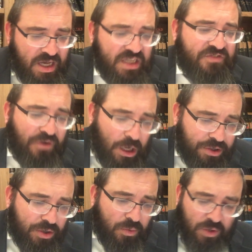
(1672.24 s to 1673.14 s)
His
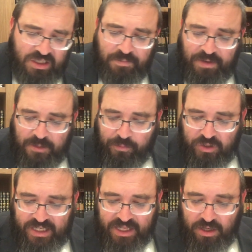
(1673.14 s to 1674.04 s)
father was a big
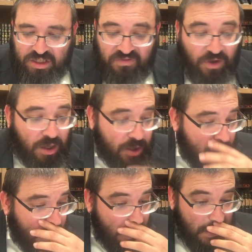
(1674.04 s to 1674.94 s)
posek there. His
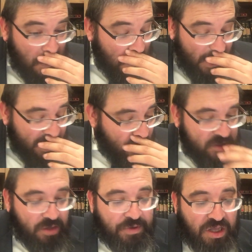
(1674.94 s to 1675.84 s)
father
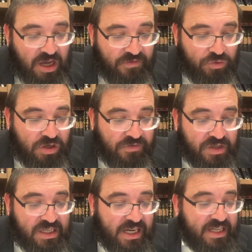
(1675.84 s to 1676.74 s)
used to be the Chavrut of
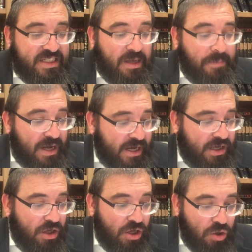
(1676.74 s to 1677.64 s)
Yitzchak
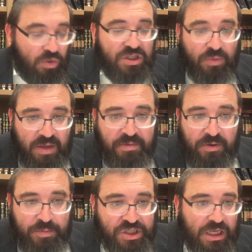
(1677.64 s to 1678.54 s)
Sabag, who was the
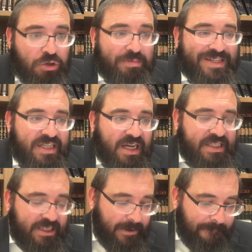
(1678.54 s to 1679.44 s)
Rebbe Rabbi Shalom
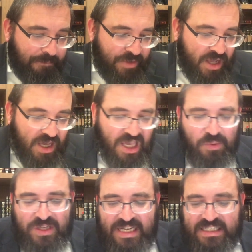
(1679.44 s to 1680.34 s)
Mesas. He
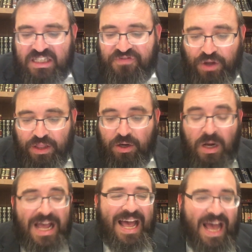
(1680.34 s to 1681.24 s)
once asked his
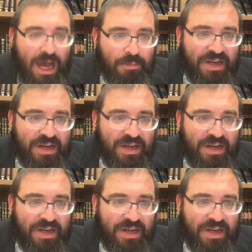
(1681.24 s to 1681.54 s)
father, how